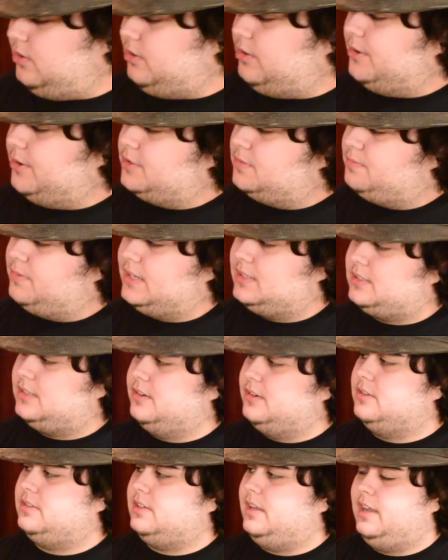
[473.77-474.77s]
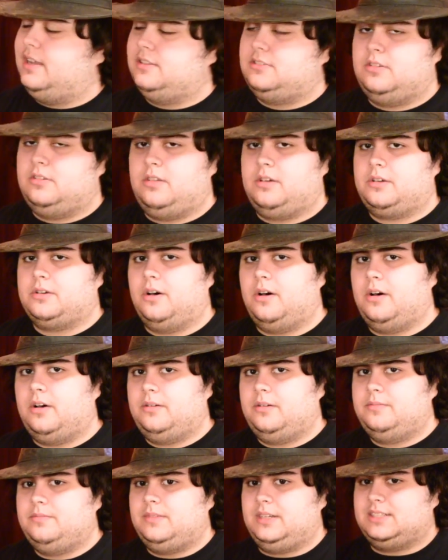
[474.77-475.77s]
Ghostbusters Answer the
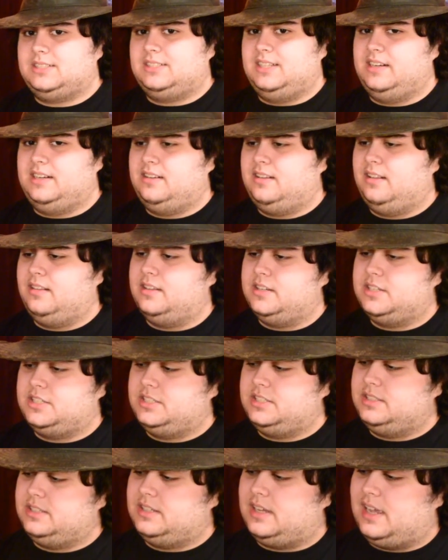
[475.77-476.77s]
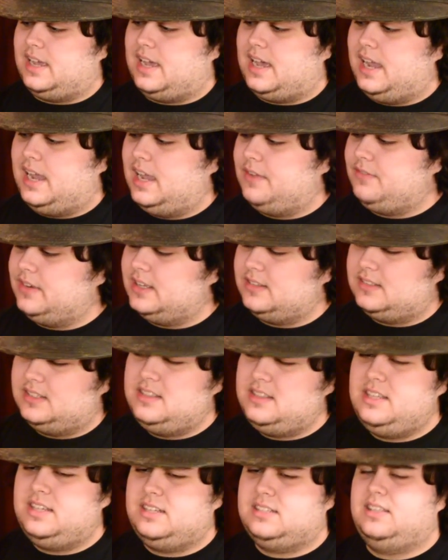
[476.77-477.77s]
Call, extended edition. I have not
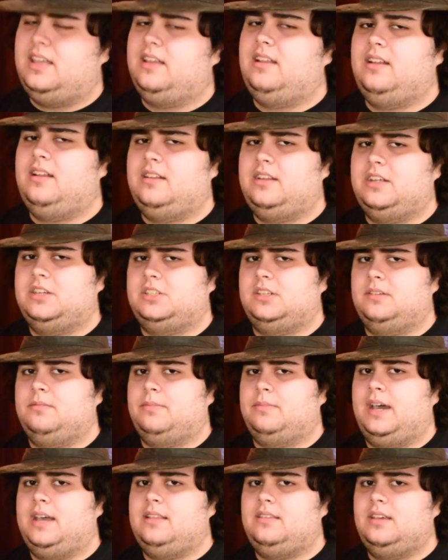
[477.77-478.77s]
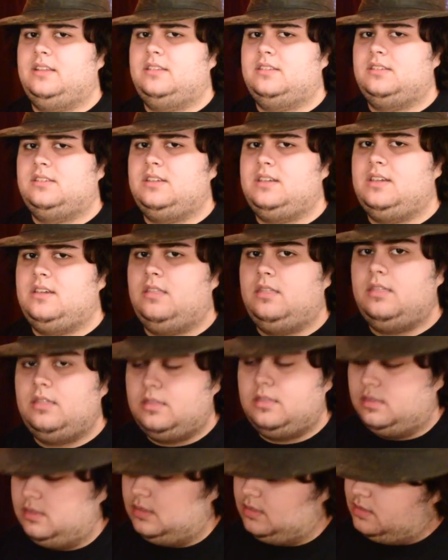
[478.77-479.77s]
seen the extended edition, but I did see
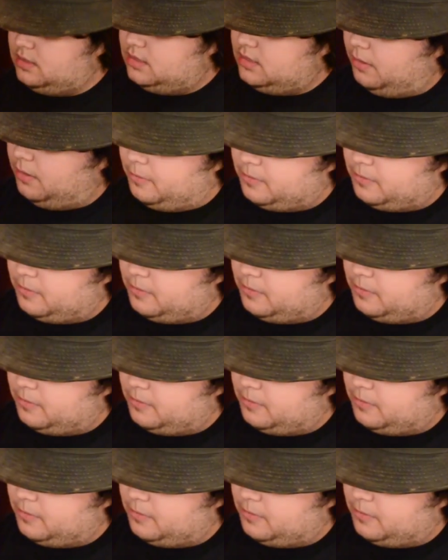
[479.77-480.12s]
the